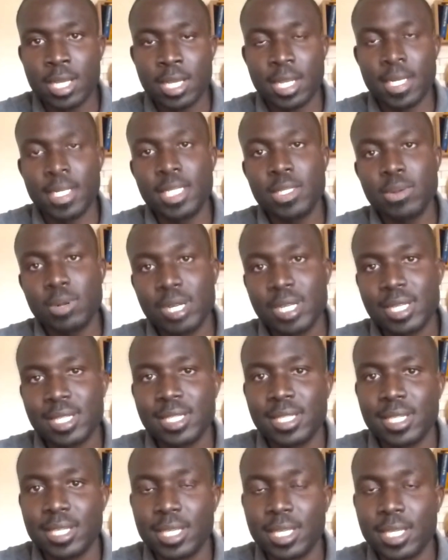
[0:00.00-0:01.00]
And this one is
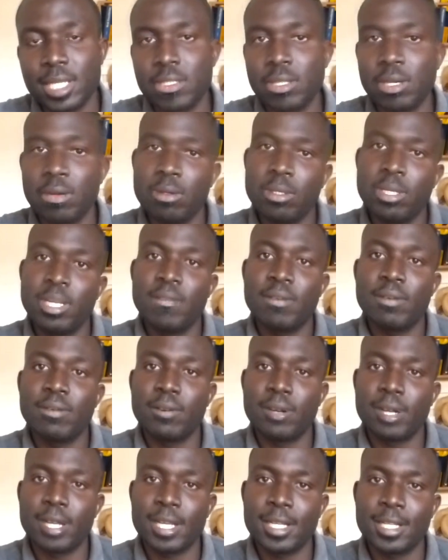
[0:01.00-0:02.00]
sticking, so I will never
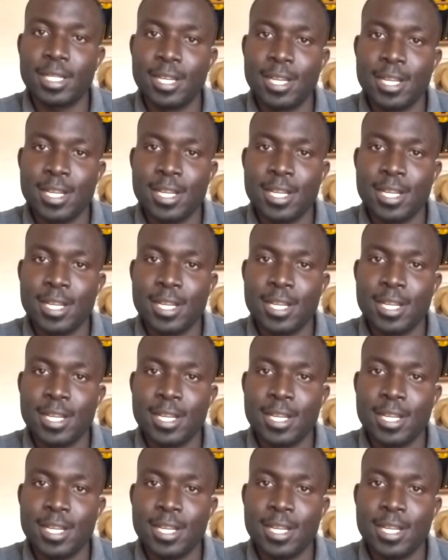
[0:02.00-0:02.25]
forget.